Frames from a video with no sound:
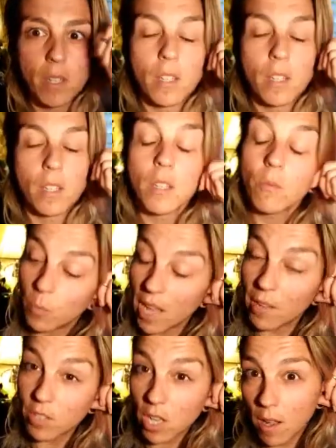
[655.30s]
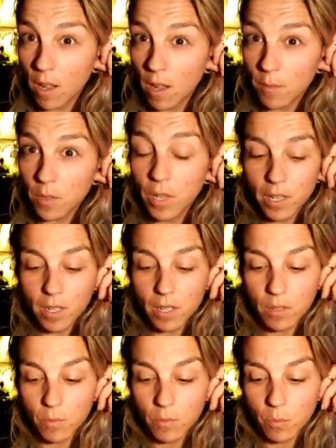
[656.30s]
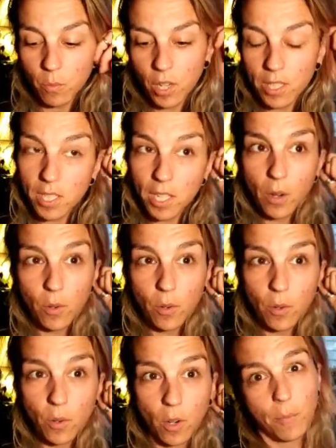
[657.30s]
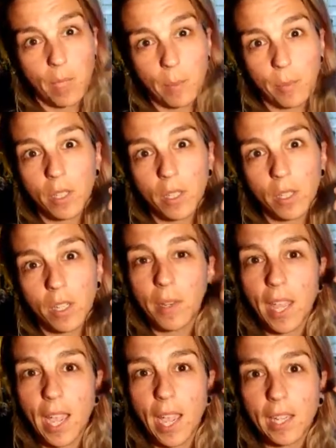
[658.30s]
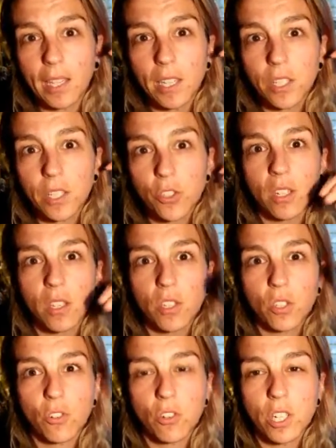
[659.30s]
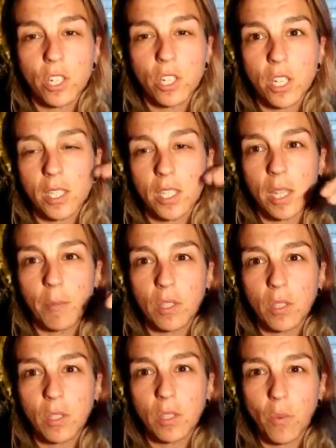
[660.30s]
when we have times where we're in doubt or people are coming at us trying to discourage us and keep us away